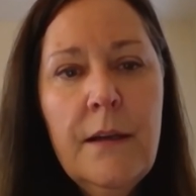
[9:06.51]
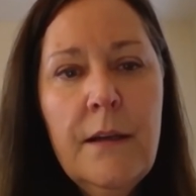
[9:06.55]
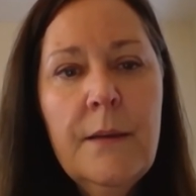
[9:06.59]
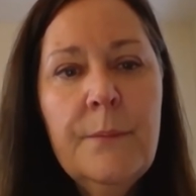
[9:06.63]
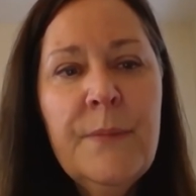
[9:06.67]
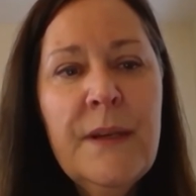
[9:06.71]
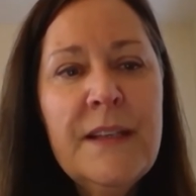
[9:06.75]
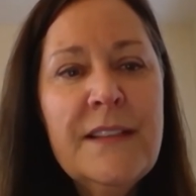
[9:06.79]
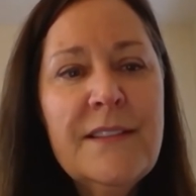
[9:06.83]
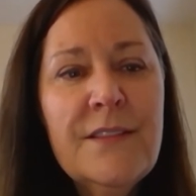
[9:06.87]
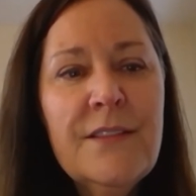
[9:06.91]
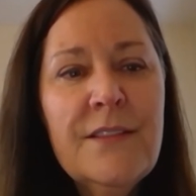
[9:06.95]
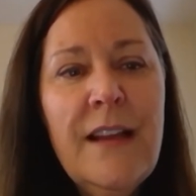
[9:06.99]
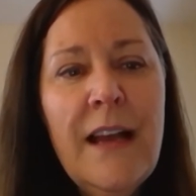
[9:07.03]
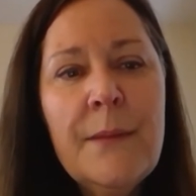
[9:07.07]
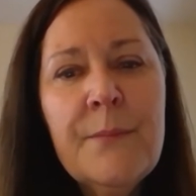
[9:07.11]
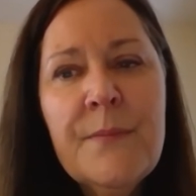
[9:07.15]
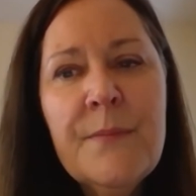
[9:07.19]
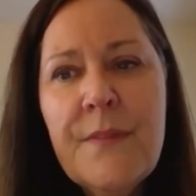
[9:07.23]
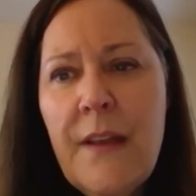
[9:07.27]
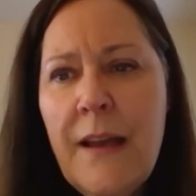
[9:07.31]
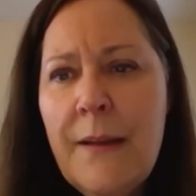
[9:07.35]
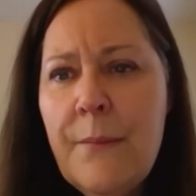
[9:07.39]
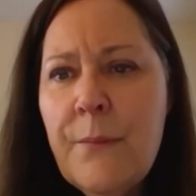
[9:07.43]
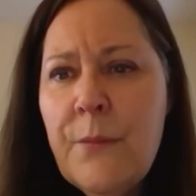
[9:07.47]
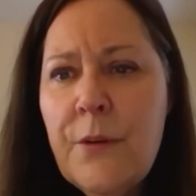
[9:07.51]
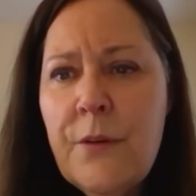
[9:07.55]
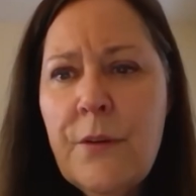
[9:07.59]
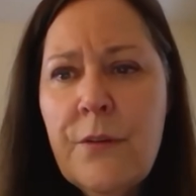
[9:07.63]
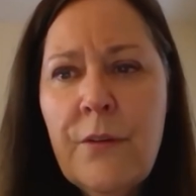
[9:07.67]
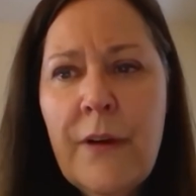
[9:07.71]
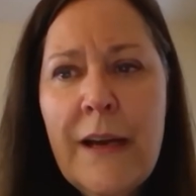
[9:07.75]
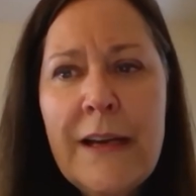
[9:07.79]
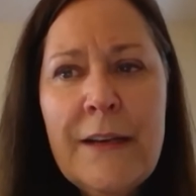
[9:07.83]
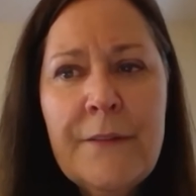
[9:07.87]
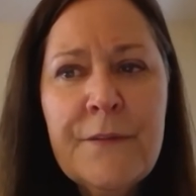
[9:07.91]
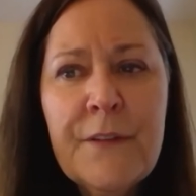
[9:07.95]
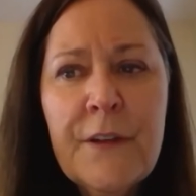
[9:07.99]
But I'm
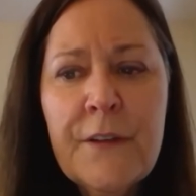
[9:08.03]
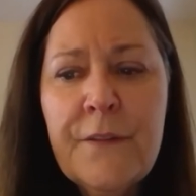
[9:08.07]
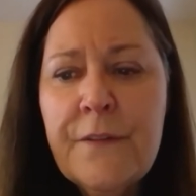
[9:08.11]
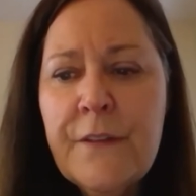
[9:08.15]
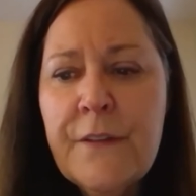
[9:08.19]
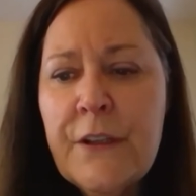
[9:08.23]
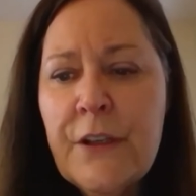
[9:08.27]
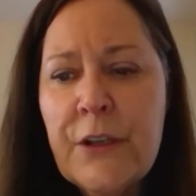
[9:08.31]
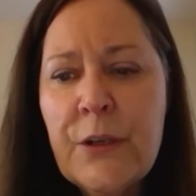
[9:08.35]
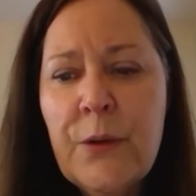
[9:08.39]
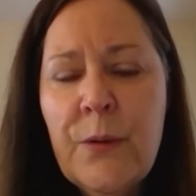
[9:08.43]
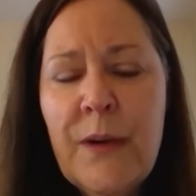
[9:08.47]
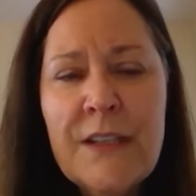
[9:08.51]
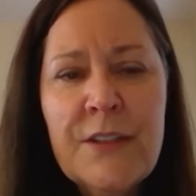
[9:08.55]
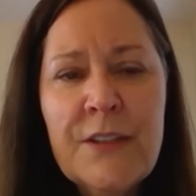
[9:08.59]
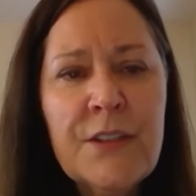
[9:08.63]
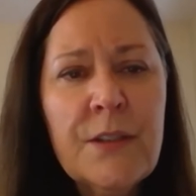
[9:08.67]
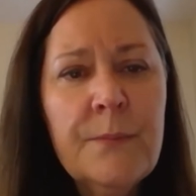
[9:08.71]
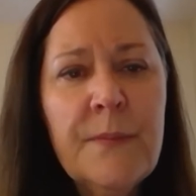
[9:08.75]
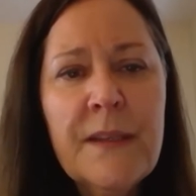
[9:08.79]
grateful for your question,